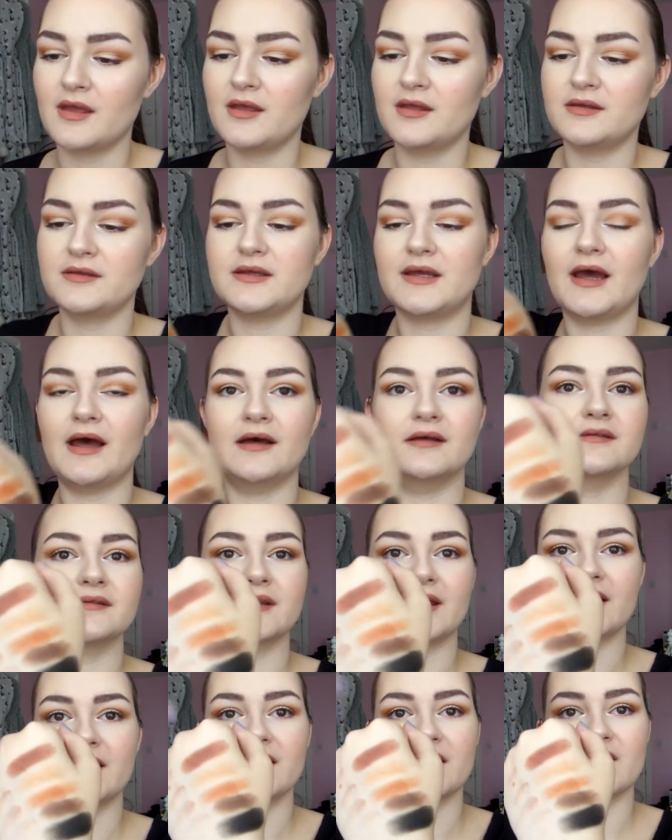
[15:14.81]
Yeah,
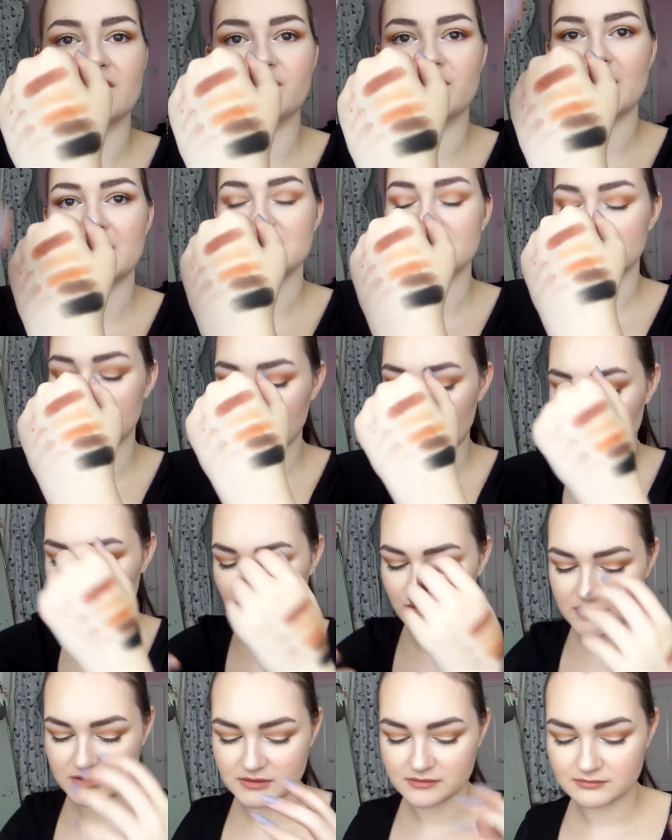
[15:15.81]
they have blended
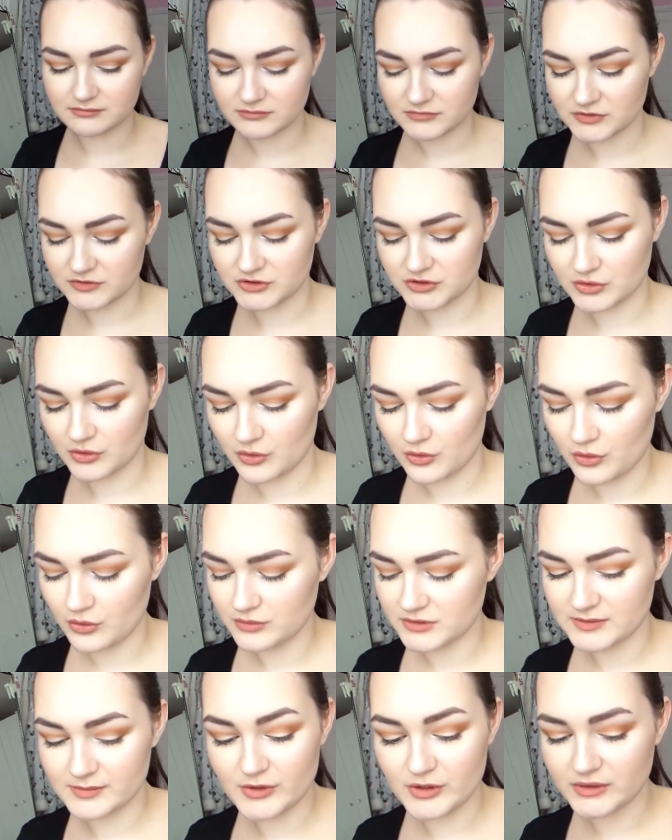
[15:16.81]
out so
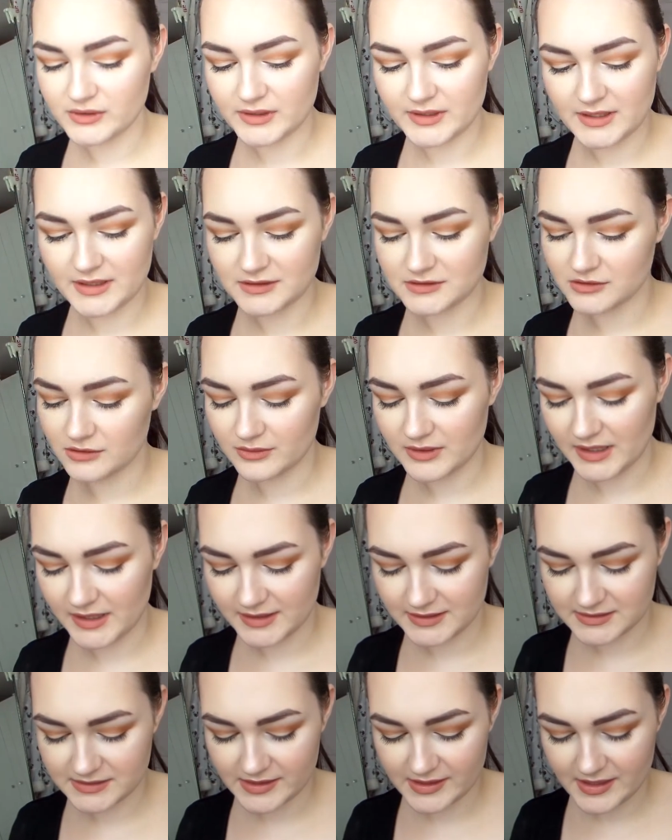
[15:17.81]
smoothly, so
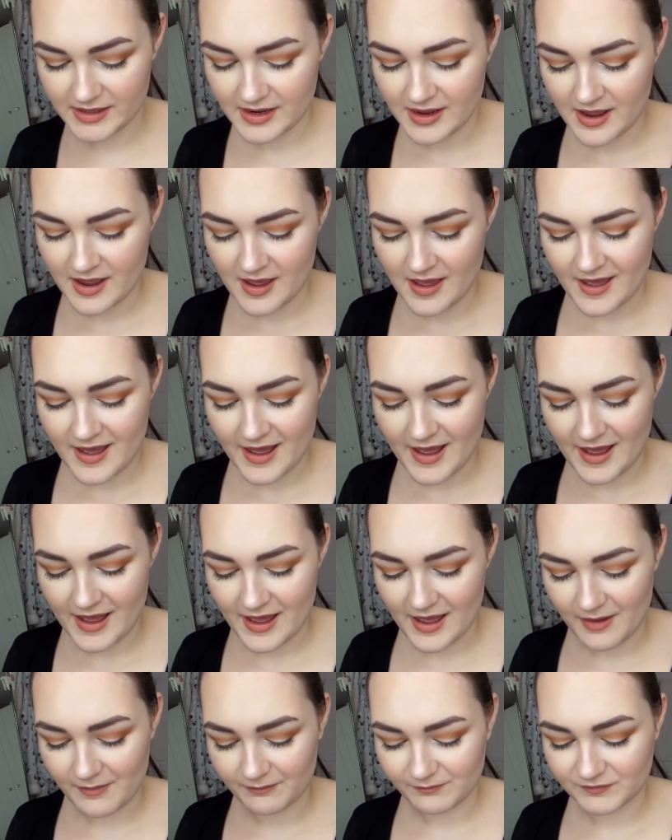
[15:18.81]
nicely.
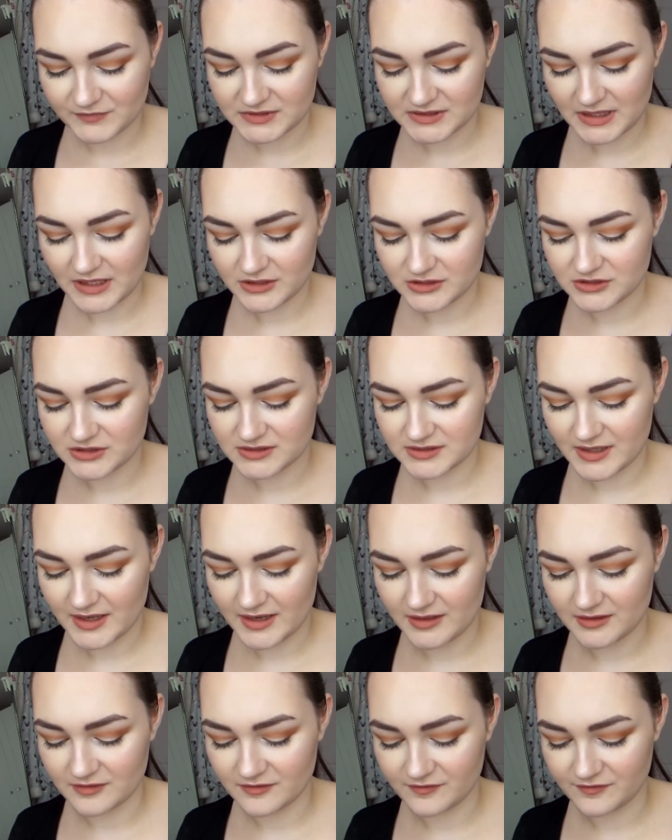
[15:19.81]
So that just
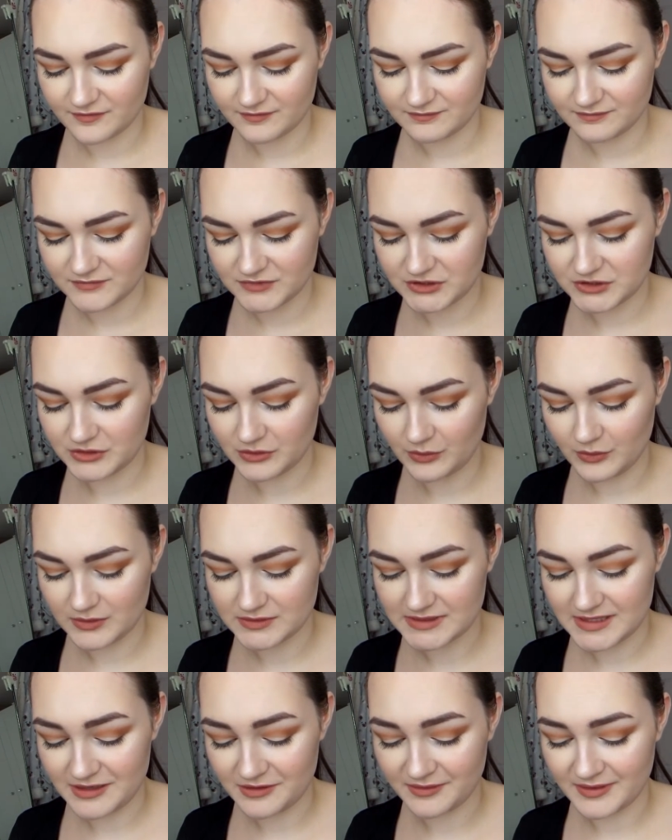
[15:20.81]
kind of shows
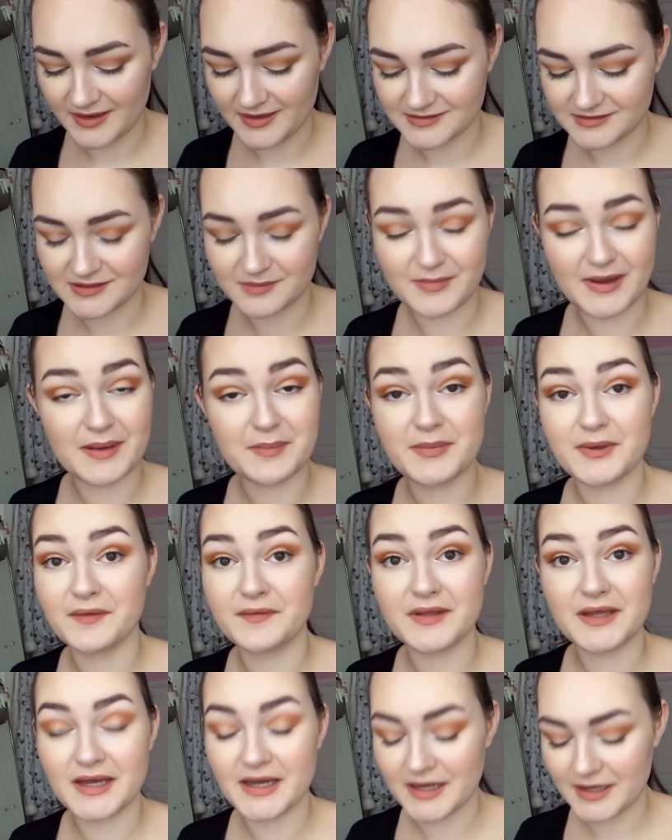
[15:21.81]
how nice they might be on
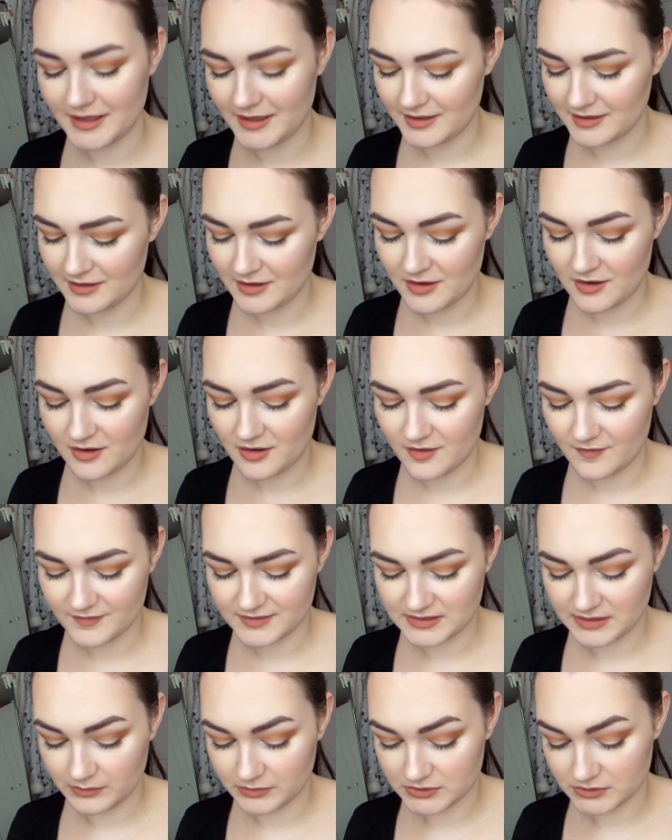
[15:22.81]
the eye.
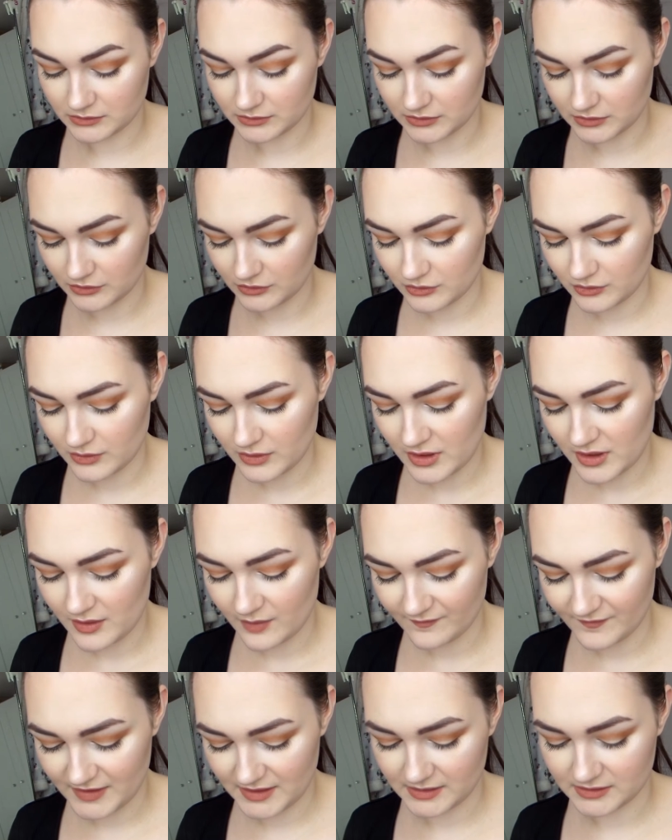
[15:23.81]
Obviously, we don't know.
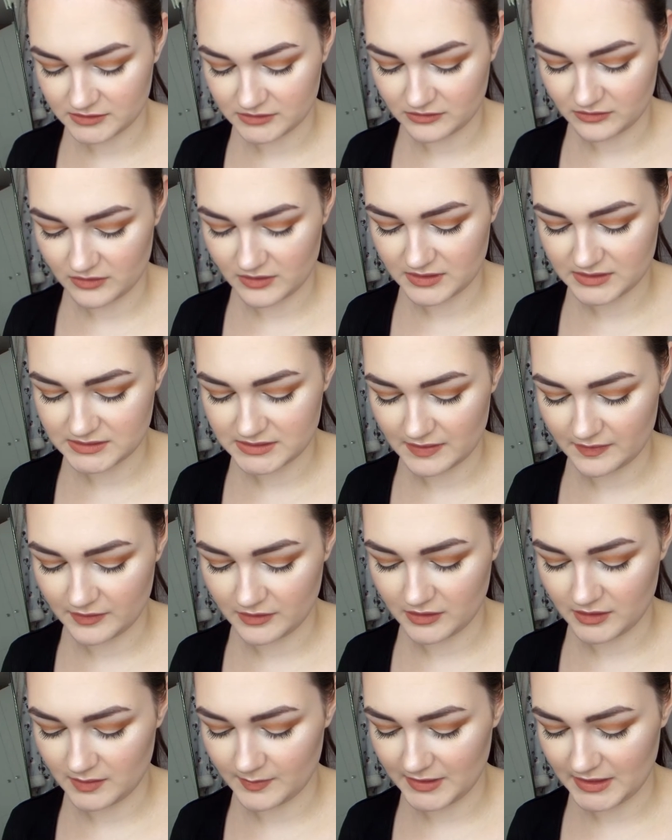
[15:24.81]
Fingers crossed that they're
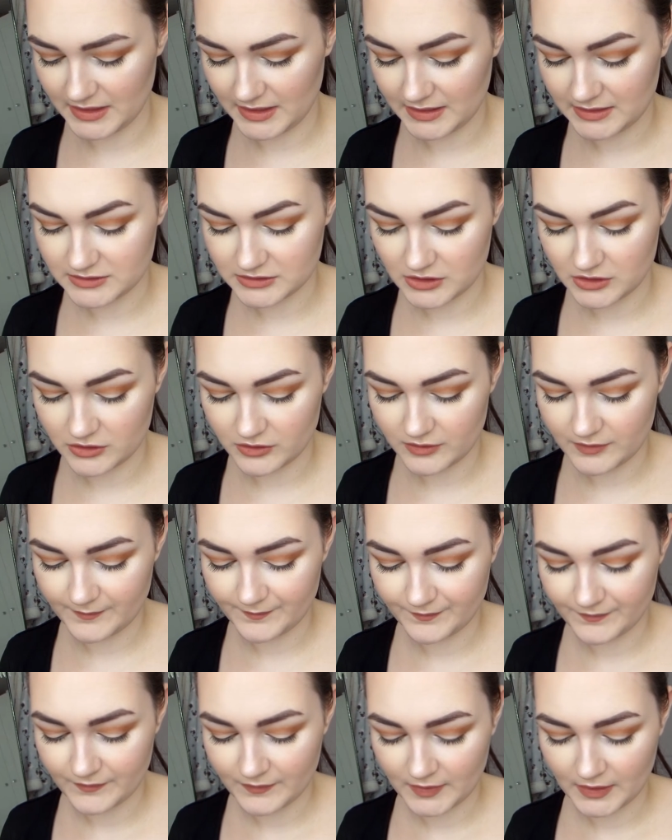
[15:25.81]
going to be nice on.
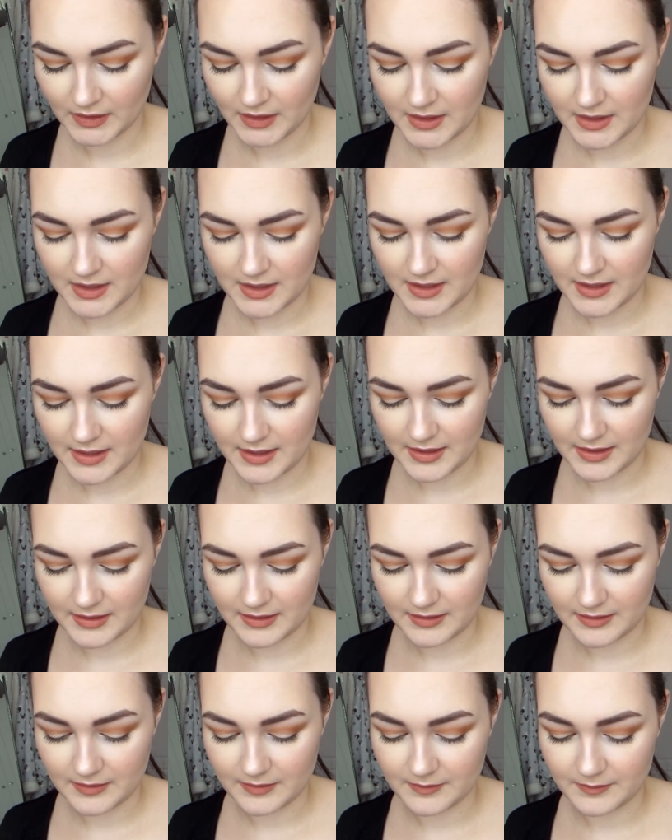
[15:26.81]

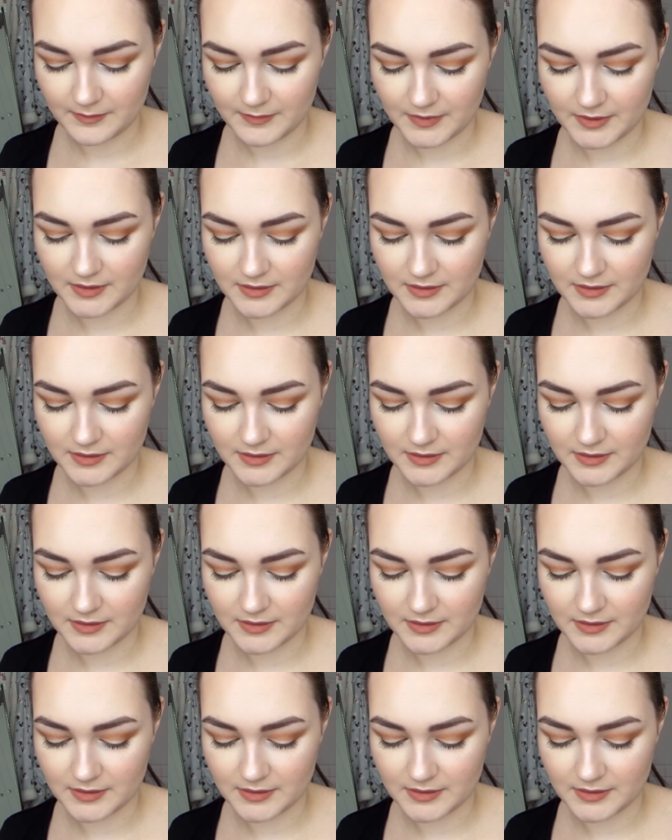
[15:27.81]
Yeah,